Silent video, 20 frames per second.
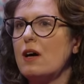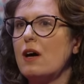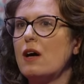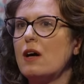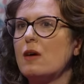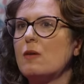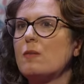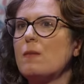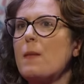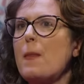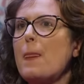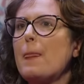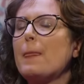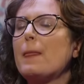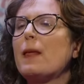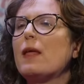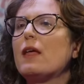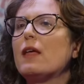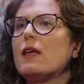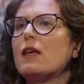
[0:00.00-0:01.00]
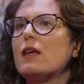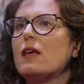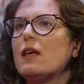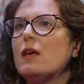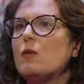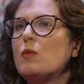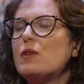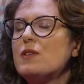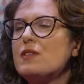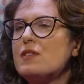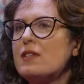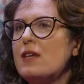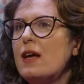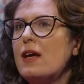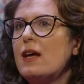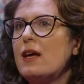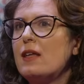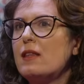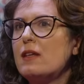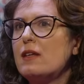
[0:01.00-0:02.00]
Um, he would
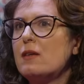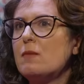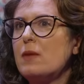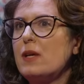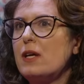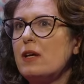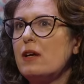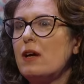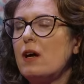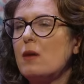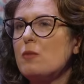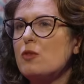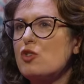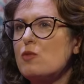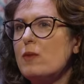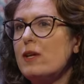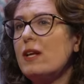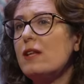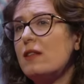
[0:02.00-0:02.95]
say that a big accomplishment,